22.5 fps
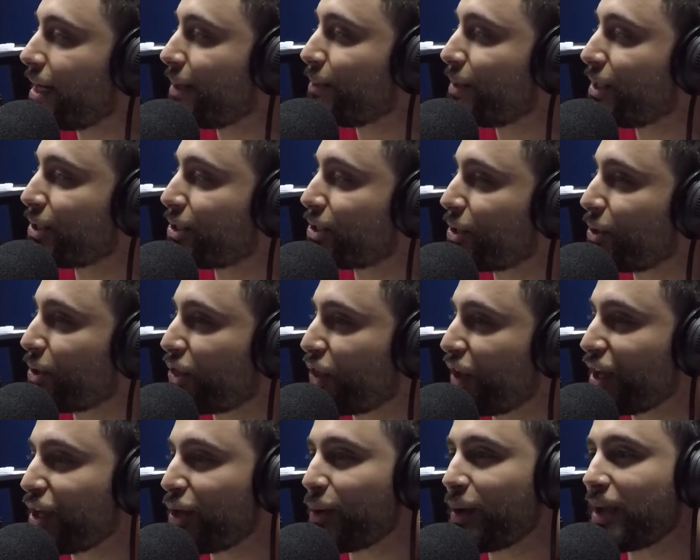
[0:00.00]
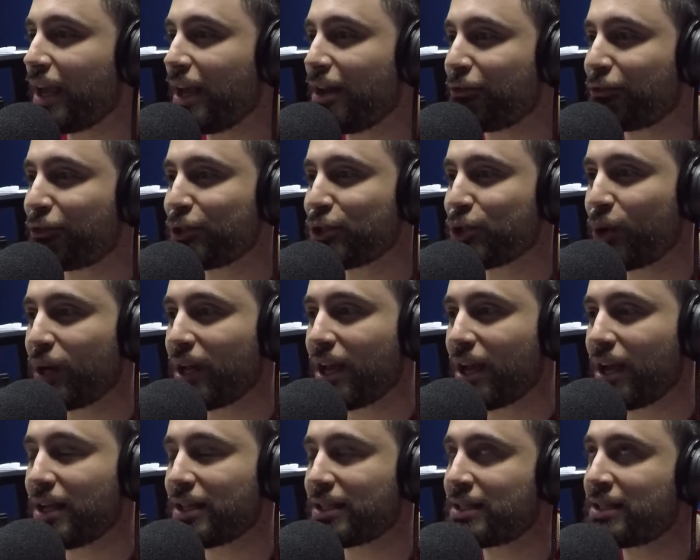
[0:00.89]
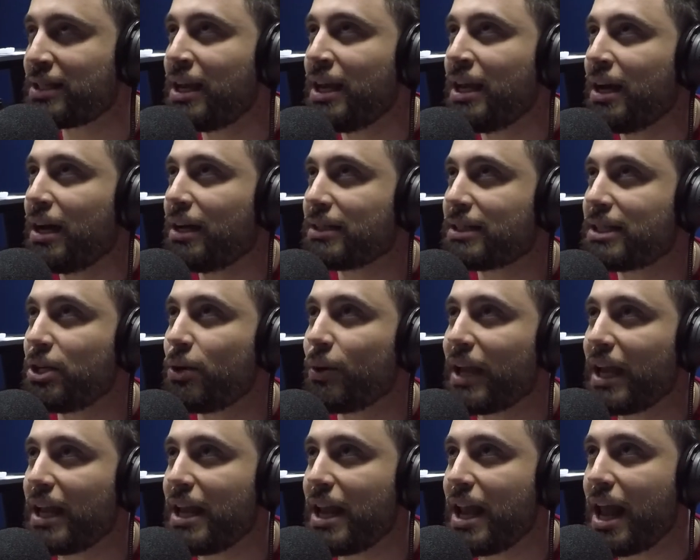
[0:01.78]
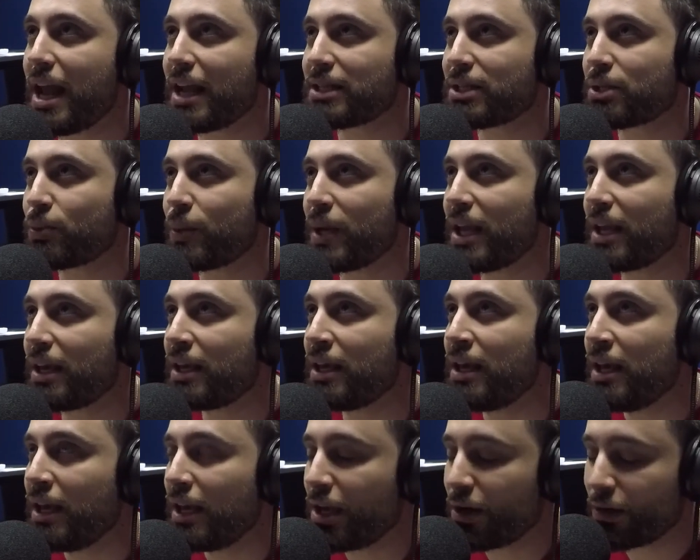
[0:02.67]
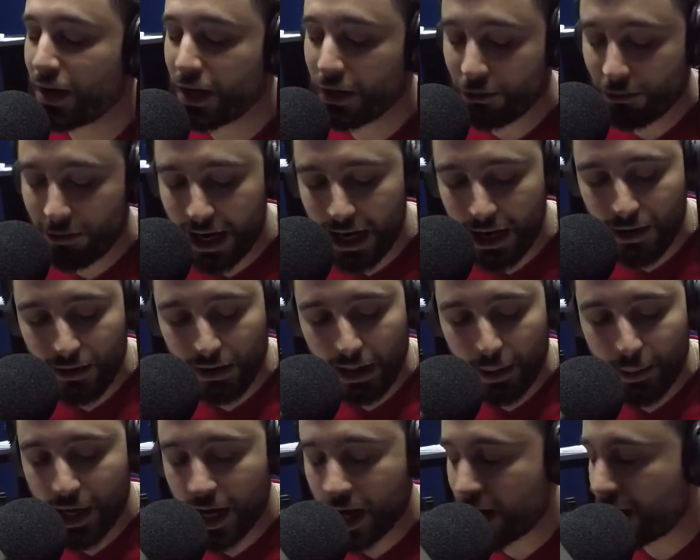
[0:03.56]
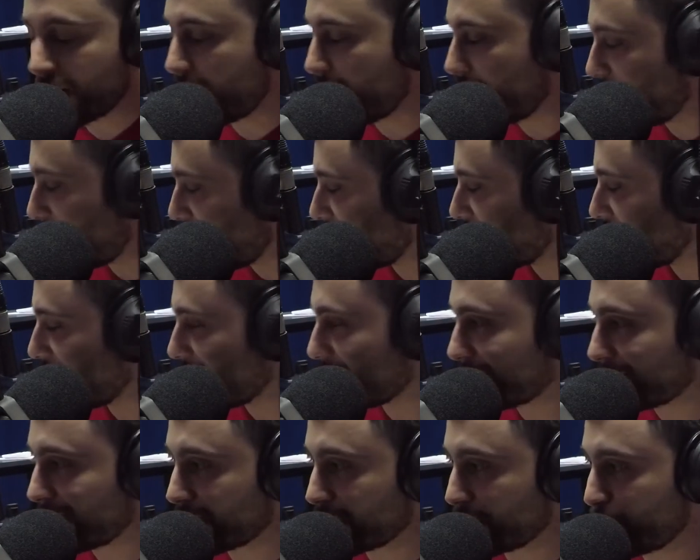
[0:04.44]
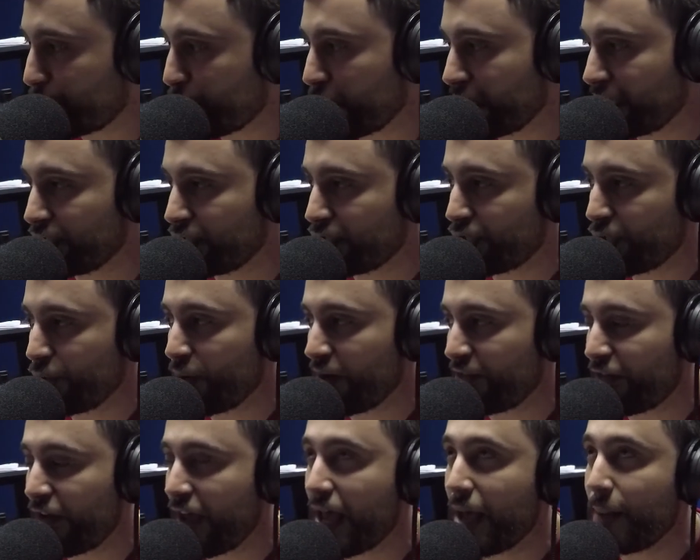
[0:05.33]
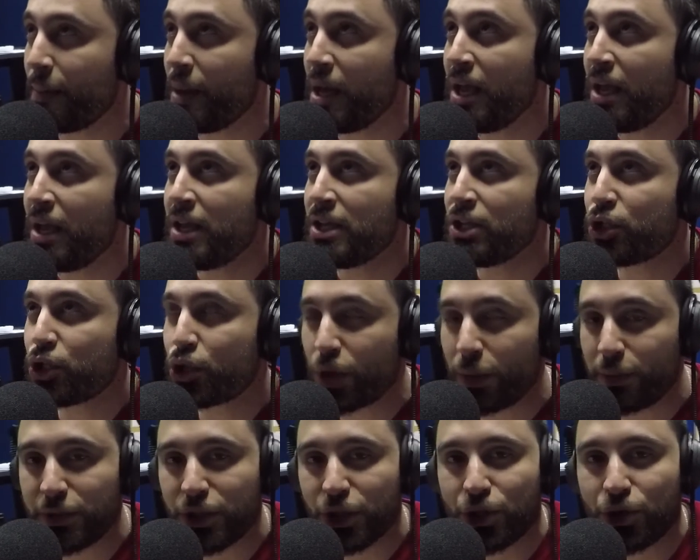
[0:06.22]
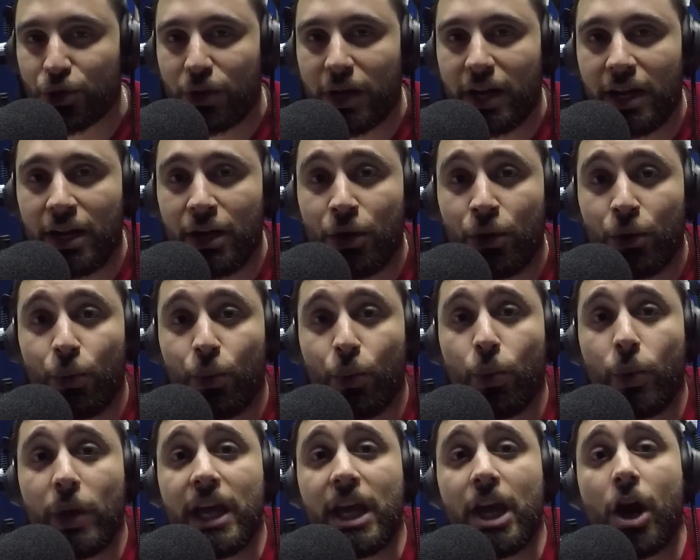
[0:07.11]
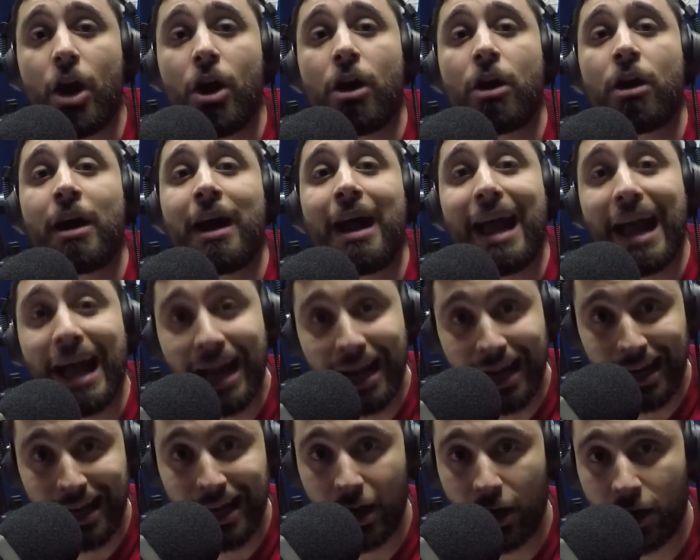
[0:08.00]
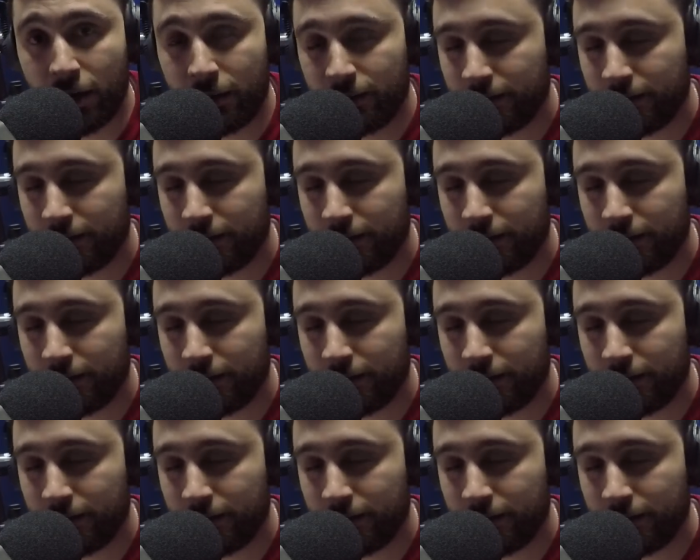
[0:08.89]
So thank you again for joining us. I'll see you again next week here on Radio Lebanon 96.2 FM. Script to Screen. We are out of here.